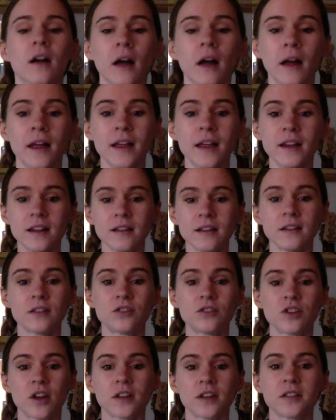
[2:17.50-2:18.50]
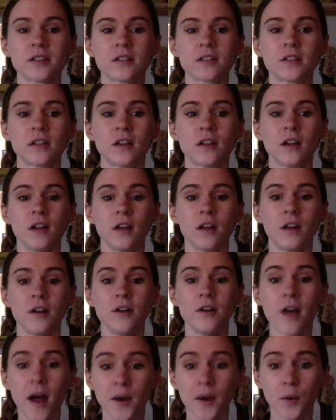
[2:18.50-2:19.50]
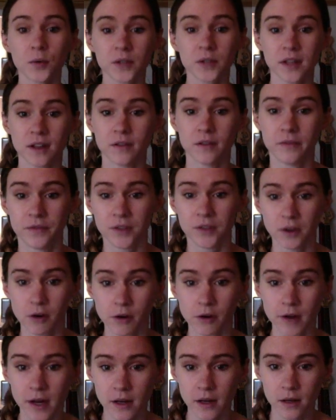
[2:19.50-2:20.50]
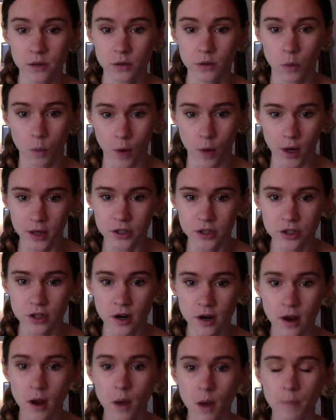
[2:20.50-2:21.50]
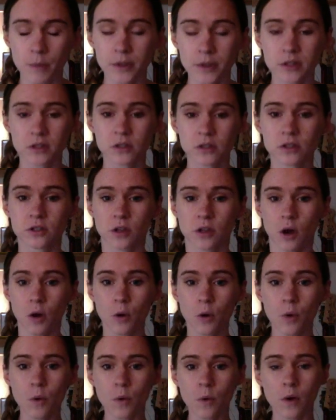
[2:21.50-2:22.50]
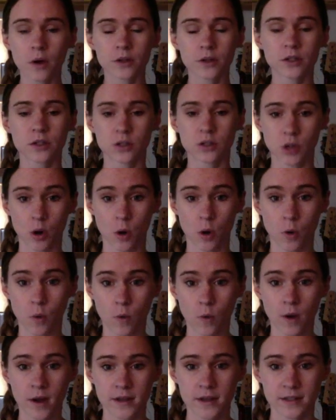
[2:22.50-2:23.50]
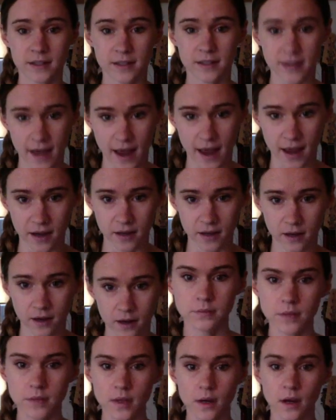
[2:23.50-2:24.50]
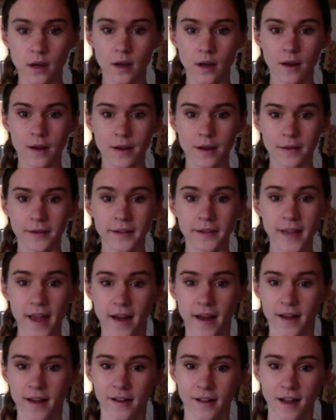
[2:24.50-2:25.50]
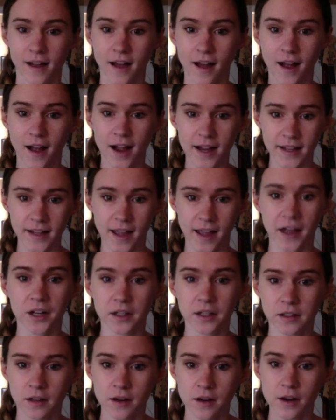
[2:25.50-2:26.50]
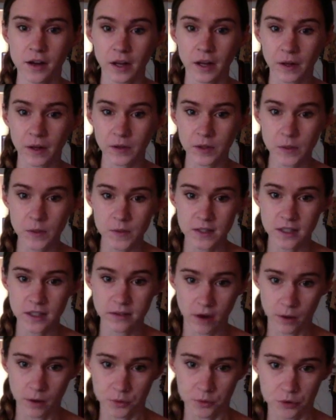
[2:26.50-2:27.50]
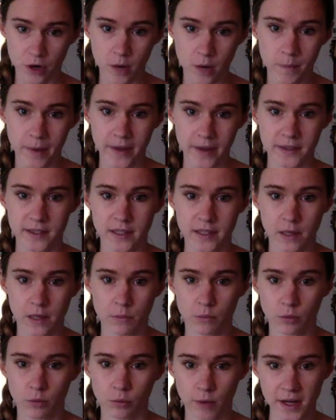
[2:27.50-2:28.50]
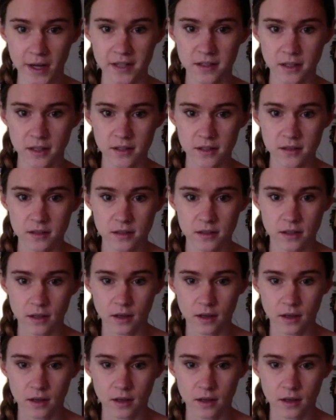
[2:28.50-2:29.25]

It is just not only infuriating to watch, but so, so sad. Yeah, I get it. You see Donald Trump as some racist